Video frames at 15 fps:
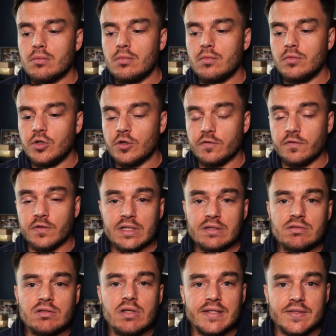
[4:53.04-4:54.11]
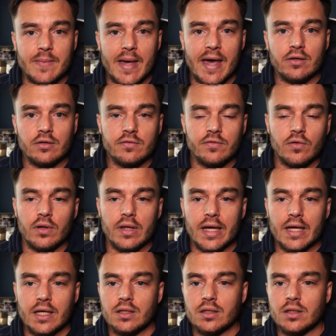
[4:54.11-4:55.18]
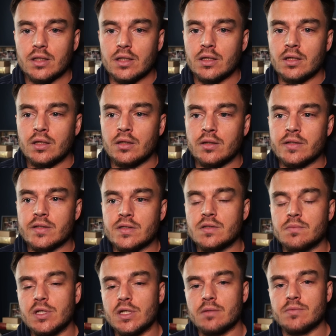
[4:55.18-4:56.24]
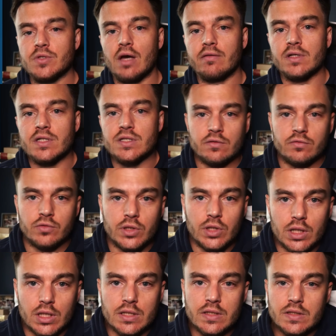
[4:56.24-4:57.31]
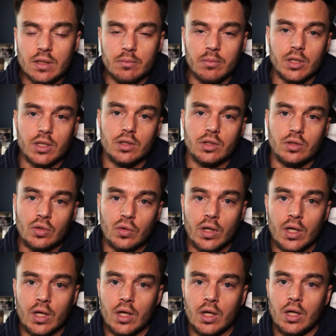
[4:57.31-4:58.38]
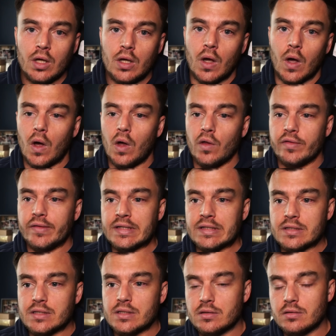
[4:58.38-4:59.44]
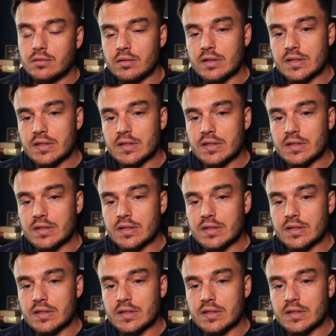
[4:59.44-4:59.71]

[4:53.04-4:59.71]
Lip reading: Your fitness does matter for that. And this becomes obvious if we look at somebody who all things the